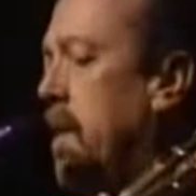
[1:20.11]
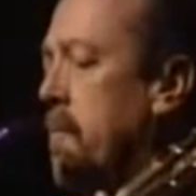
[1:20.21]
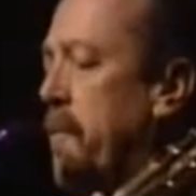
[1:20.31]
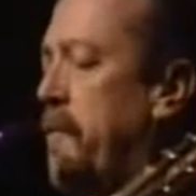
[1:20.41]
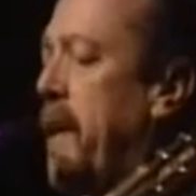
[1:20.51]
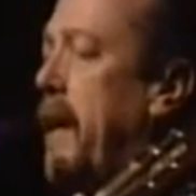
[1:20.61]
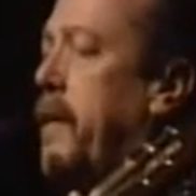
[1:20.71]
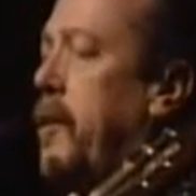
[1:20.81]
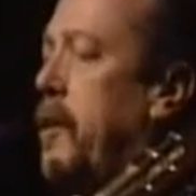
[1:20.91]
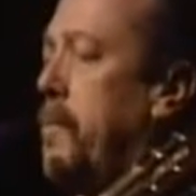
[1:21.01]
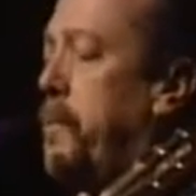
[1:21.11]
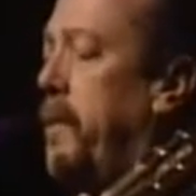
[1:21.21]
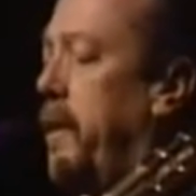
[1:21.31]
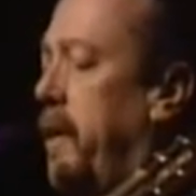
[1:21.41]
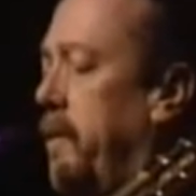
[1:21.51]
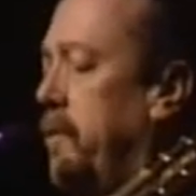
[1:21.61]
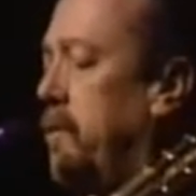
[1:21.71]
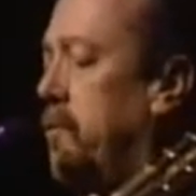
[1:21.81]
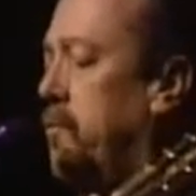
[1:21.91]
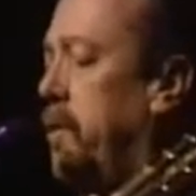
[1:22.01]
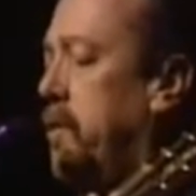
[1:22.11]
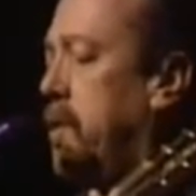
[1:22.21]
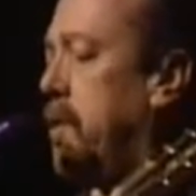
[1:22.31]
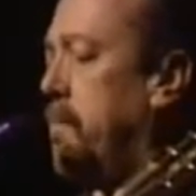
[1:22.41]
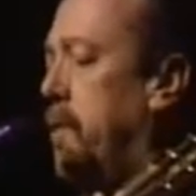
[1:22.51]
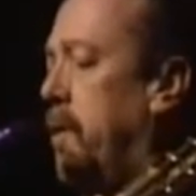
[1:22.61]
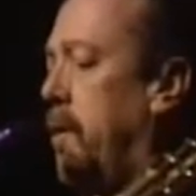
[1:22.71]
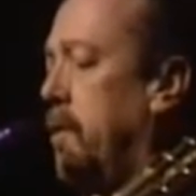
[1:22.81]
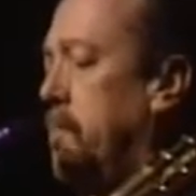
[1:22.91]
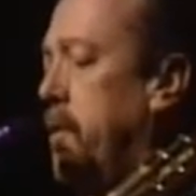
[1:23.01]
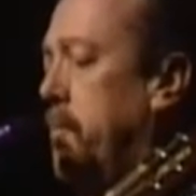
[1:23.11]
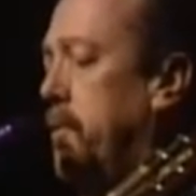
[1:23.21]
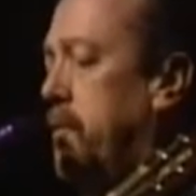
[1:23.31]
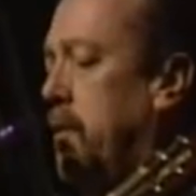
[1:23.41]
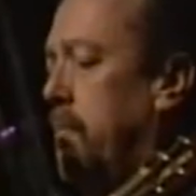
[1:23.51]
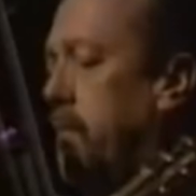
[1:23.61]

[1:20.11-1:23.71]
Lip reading: just something, what I call that glow, just like the other